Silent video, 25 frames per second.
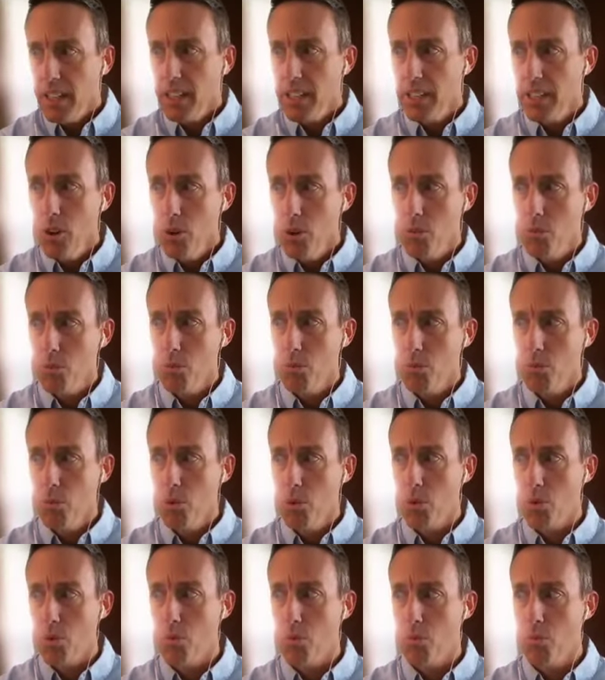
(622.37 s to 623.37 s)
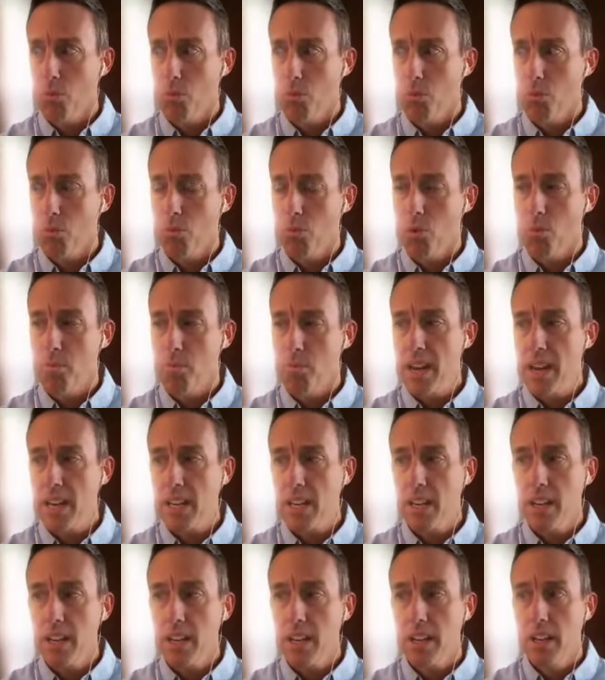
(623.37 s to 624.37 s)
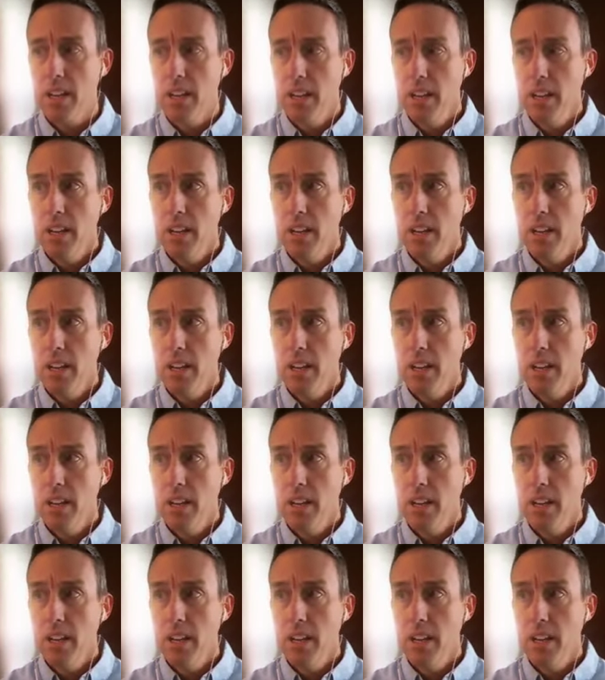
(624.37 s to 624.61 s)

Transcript: We're making